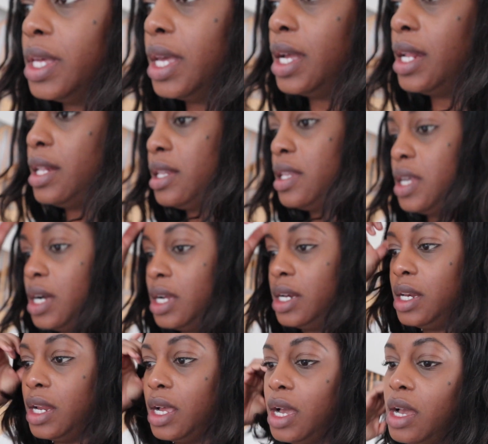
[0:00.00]
get
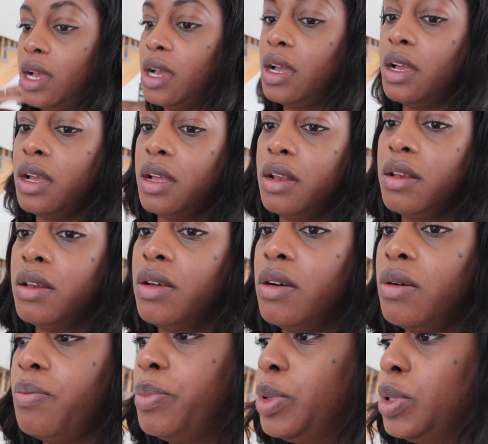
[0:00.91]
done
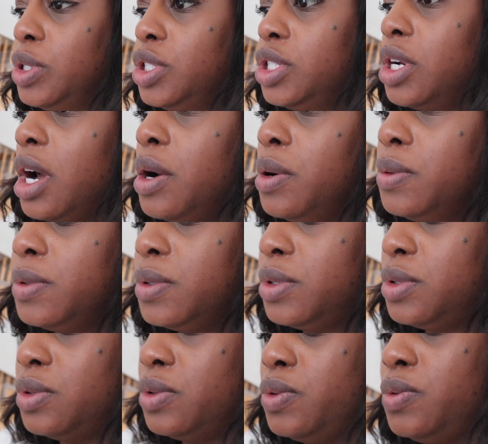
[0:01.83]
and push out
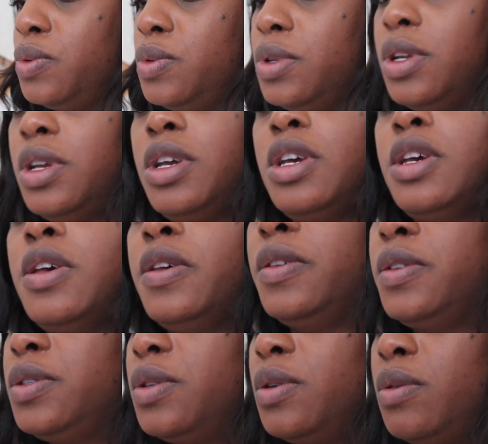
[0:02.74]
soon.
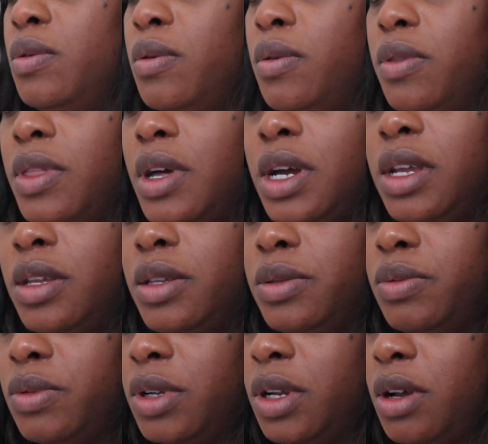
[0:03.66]
So that
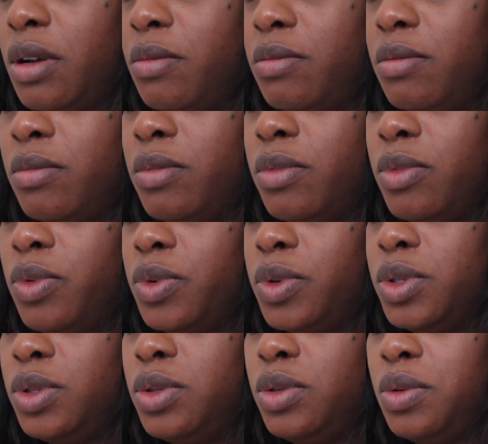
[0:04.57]
is what I
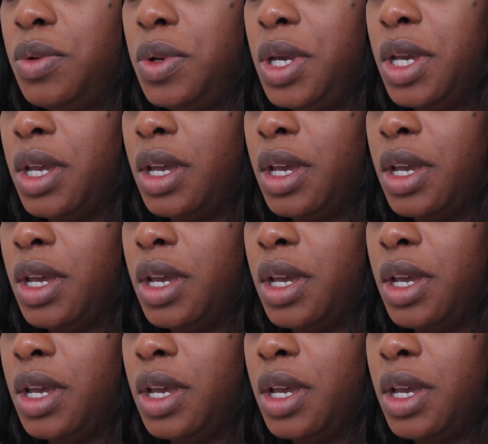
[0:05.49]
was doing,